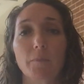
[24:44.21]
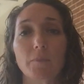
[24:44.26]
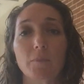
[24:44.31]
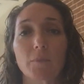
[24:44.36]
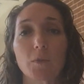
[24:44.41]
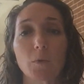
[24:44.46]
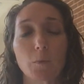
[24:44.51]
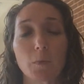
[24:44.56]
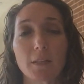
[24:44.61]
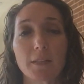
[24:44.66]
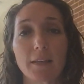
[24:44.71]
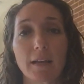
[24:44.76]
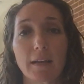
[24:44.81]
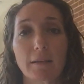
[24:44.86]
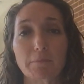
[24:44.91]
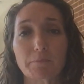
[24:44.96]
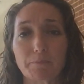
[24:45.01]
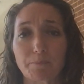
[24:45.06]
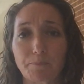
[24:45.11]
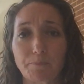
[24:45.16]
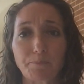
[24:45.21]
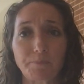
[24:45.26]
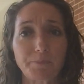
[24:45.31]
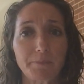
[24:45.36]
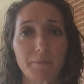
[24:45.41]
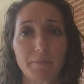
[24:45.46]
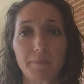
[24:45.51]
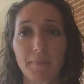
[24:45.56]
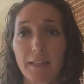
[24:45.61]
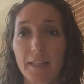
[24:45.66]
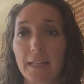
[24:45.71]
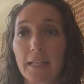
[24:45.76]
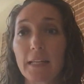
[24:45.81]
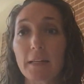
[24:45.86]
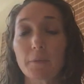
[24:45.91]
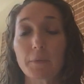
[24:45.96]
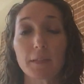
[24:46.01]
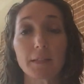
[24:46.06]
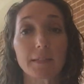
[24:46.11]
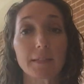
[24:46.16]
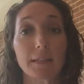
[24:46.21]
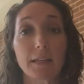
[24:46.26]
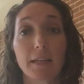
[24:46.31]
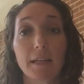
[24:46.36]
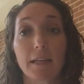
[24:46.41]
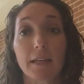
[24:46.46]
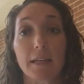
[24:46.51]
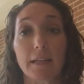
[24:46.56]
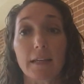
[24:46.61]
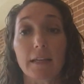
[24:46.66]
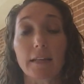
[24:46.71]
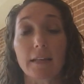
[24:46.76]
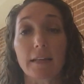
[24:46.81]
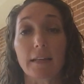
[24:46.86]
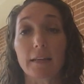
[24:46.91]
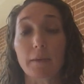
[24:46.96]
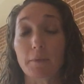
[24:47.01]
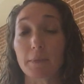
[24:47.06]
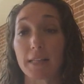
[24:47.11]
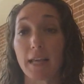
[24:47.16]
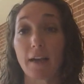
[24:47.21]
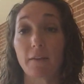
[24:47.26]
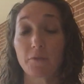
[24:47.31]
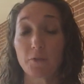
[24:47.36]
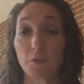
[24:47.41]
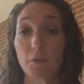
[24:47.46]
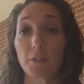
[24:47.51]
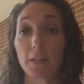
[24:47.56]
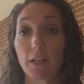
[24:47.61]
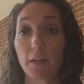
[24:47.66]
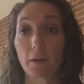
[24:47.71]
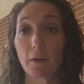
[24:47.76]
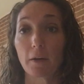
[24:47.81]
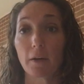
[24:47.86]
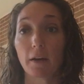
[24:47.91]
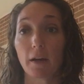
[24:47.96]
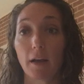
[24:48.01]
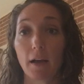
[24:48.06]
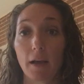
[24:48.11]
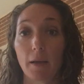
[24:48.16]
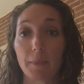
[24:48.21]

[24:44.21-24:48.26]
So one time he was eating, it was after dinner,